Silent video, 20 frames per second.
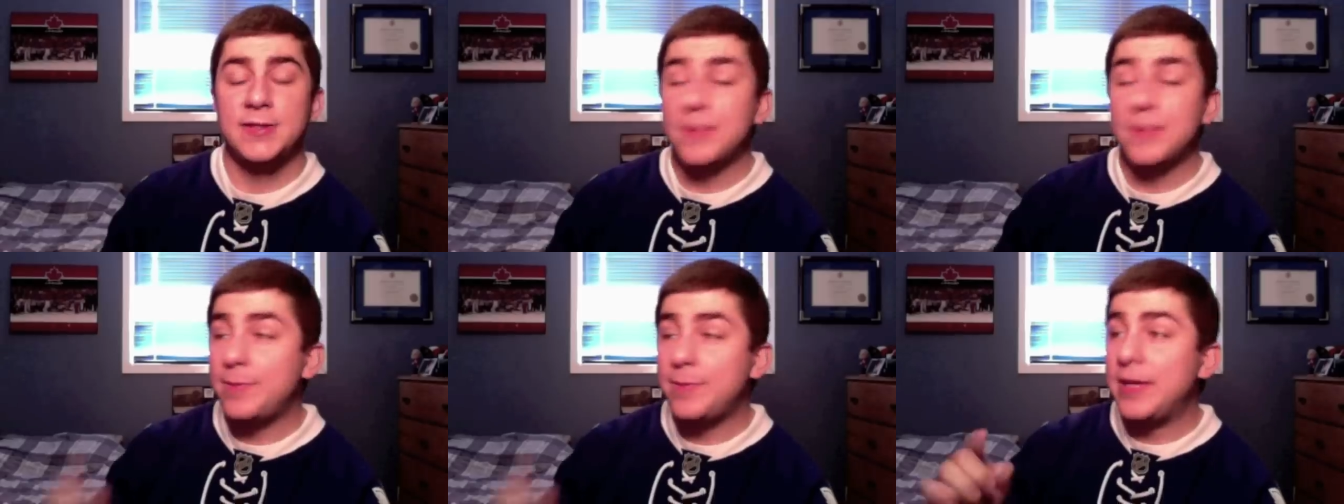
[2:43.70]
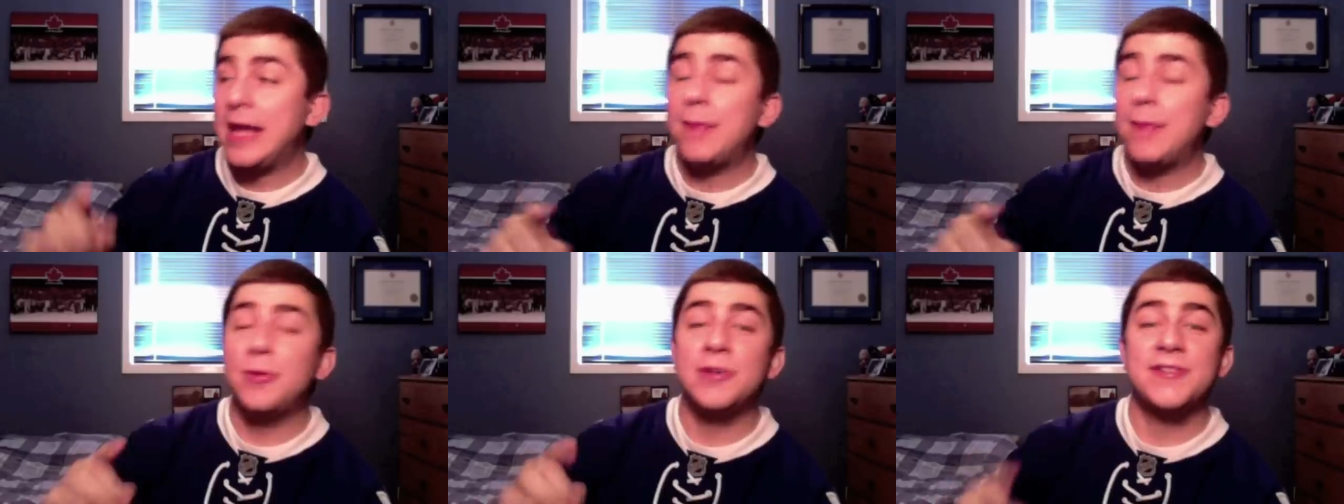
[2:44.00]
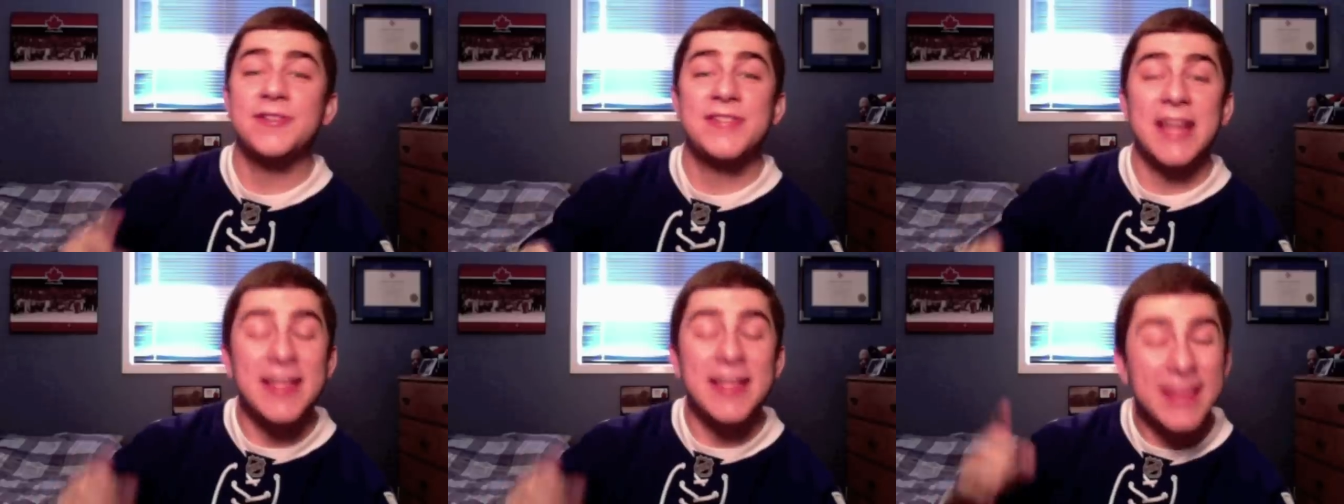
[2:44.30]
be able
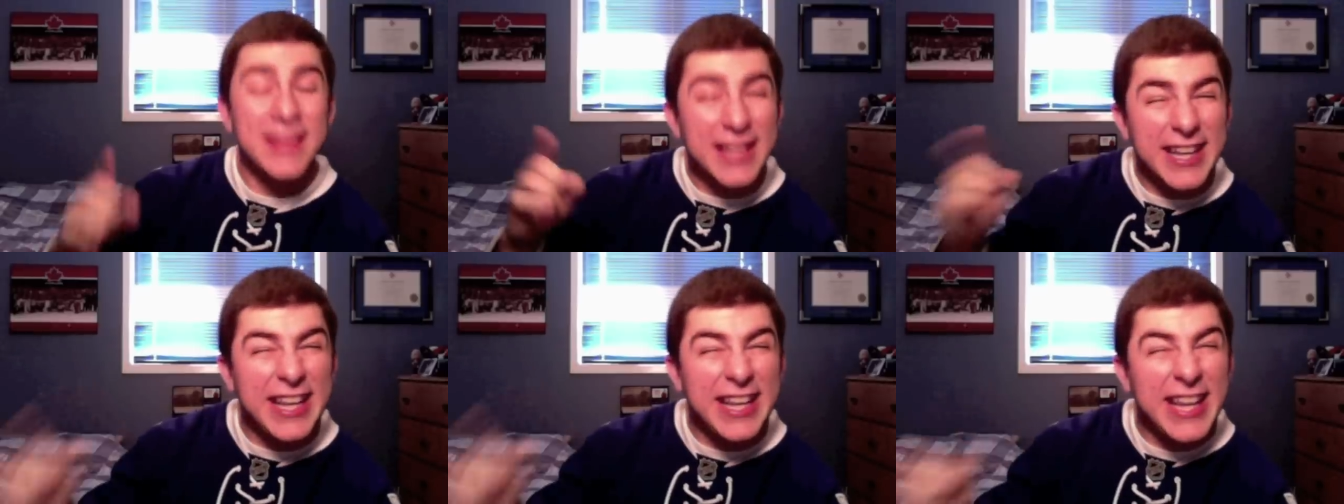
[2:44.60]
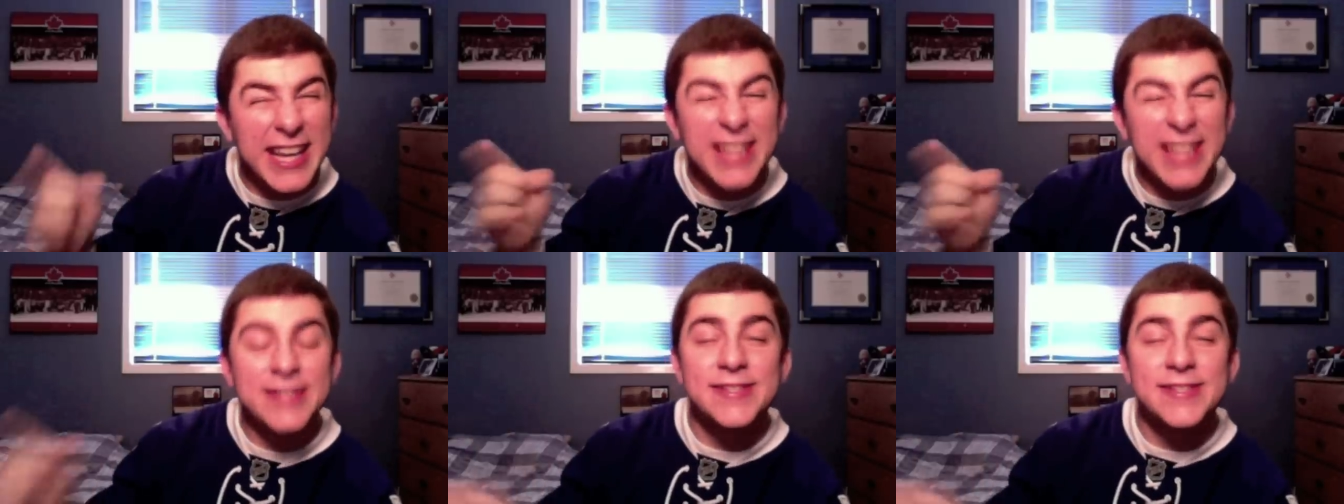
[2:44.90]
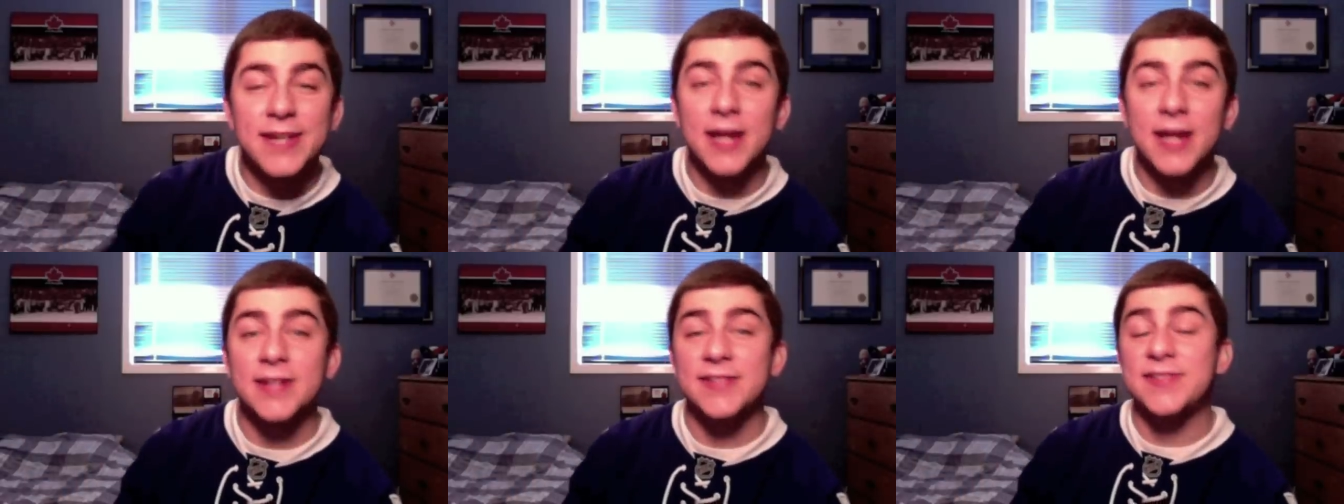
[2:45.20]
to say that he's
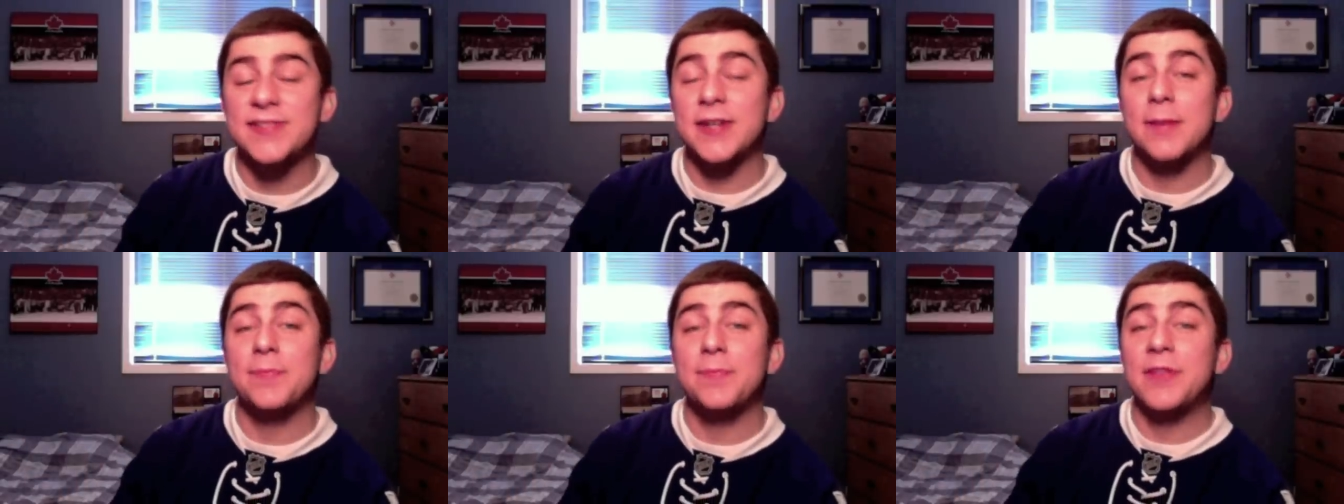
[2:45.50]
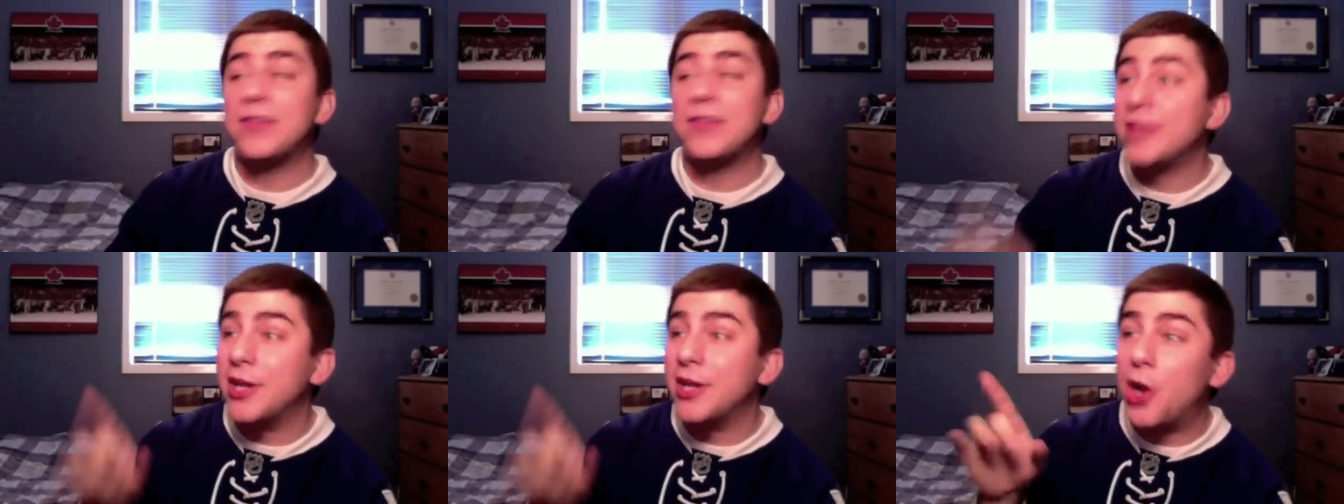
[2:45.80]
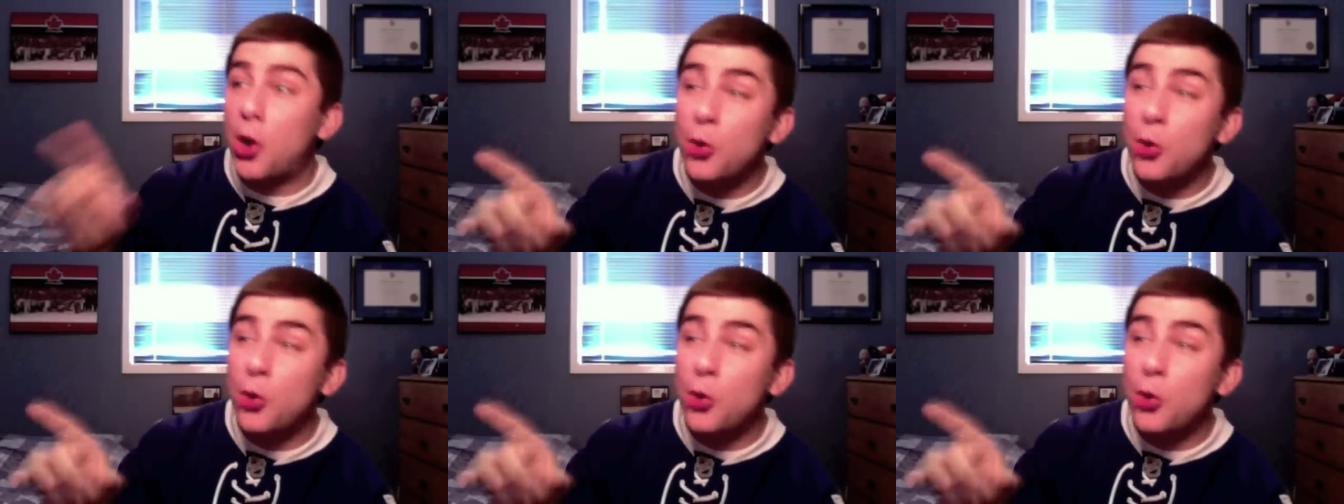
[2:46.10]
done something that